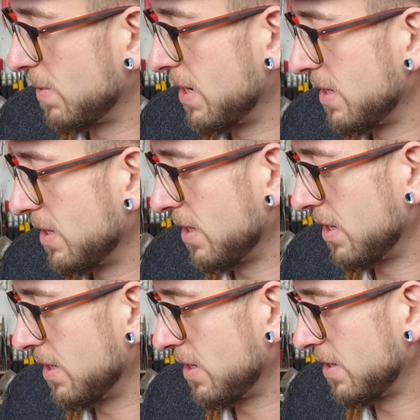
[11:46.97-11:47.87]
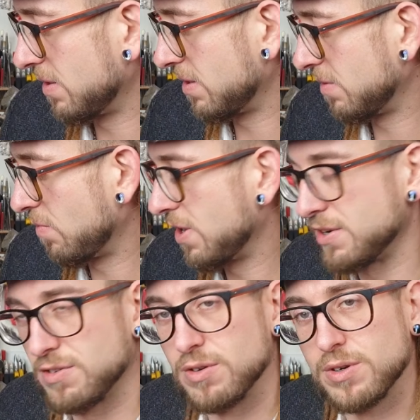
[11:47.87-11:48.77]
way that the
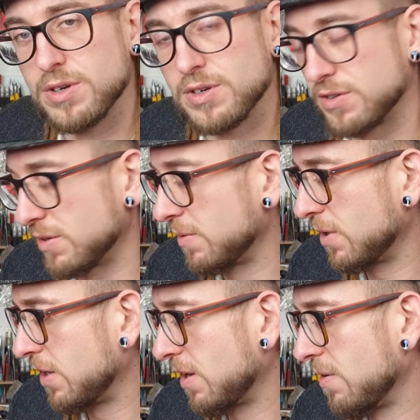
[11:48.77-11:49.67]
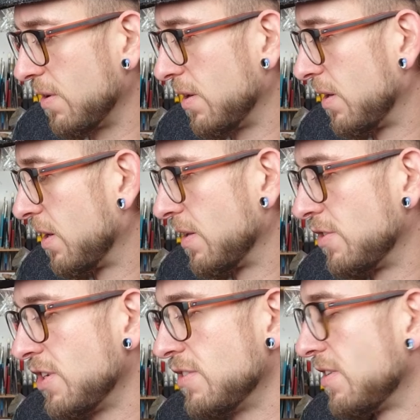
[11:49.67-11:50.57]
riders look, because I don't, you know, the
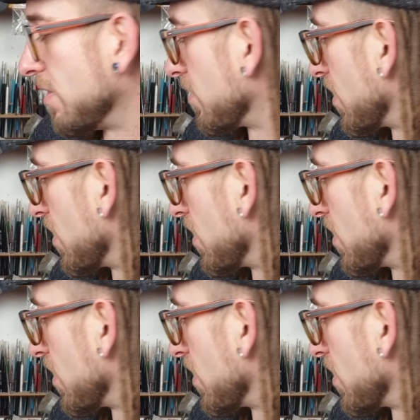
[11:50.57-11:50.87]
Genestealer's